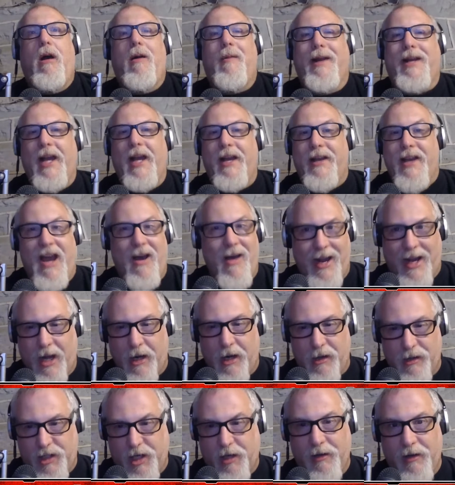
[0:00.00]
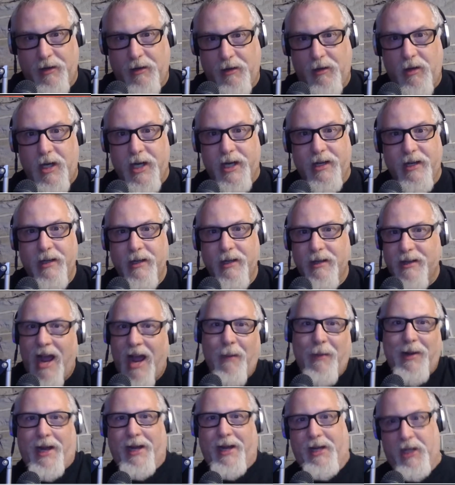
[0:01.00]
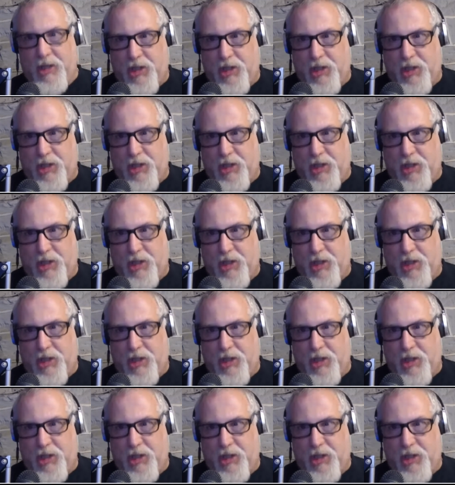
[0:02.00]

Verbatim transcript: wow. God, now I got to turn it on. Now we got to get